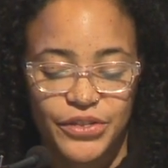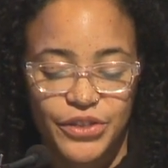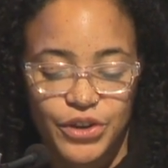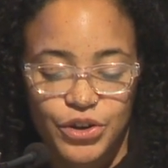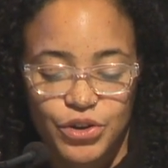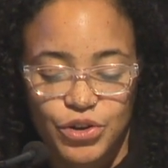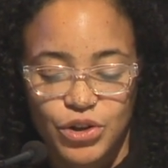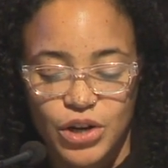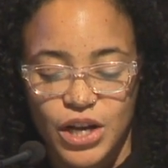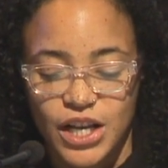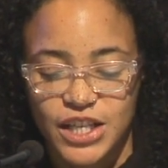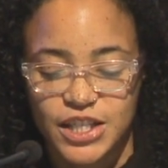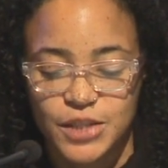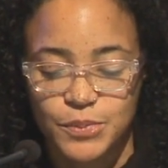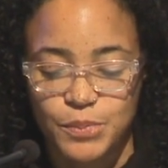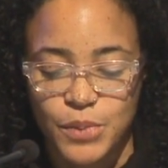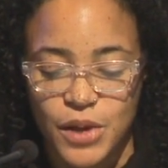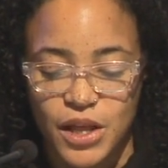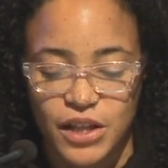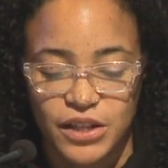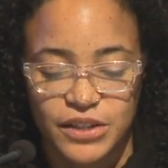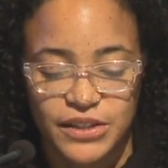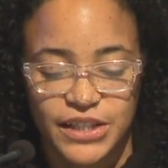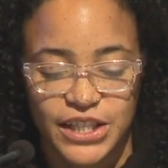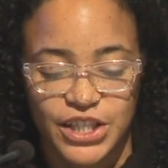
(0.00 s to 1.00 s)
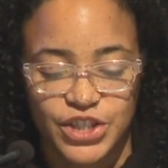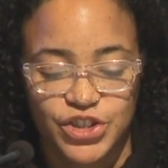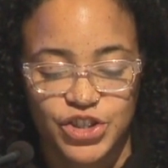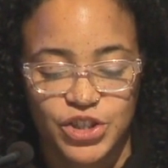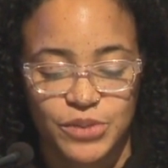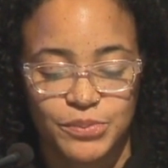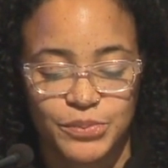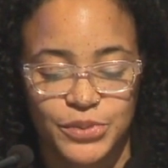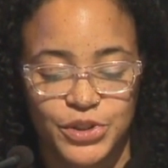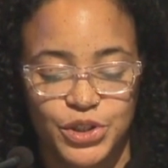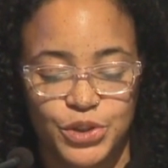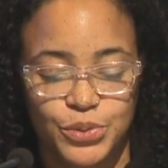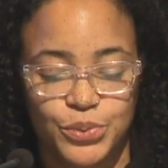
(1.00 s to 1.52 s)
the cross
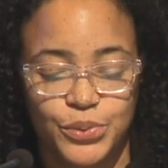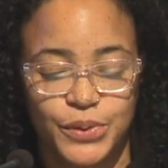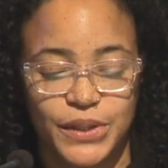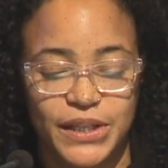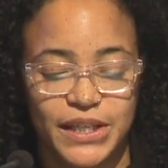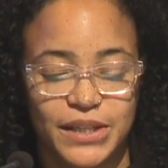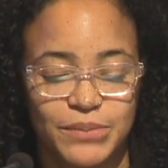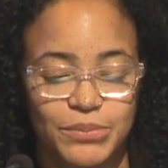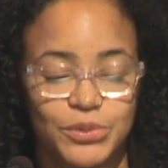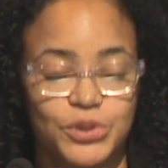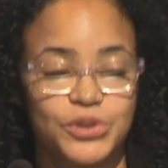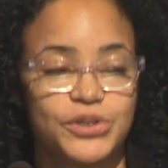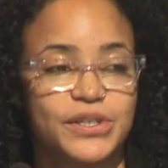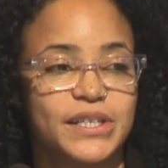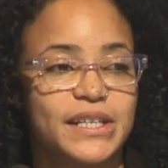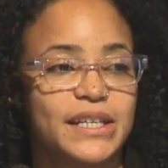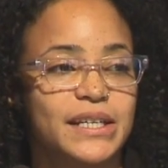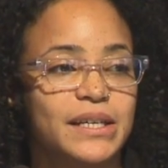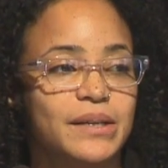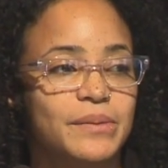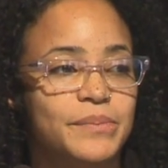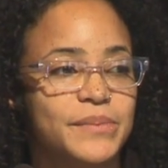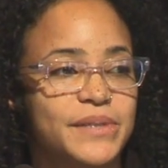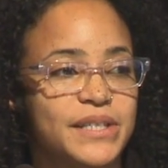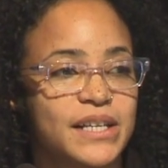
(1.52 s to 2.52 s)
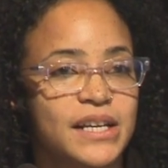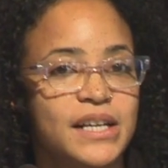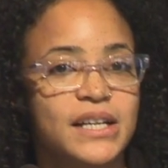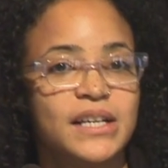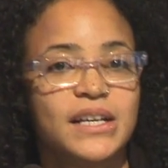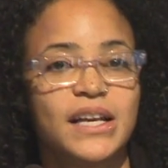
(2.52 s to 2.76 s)
pollination between museums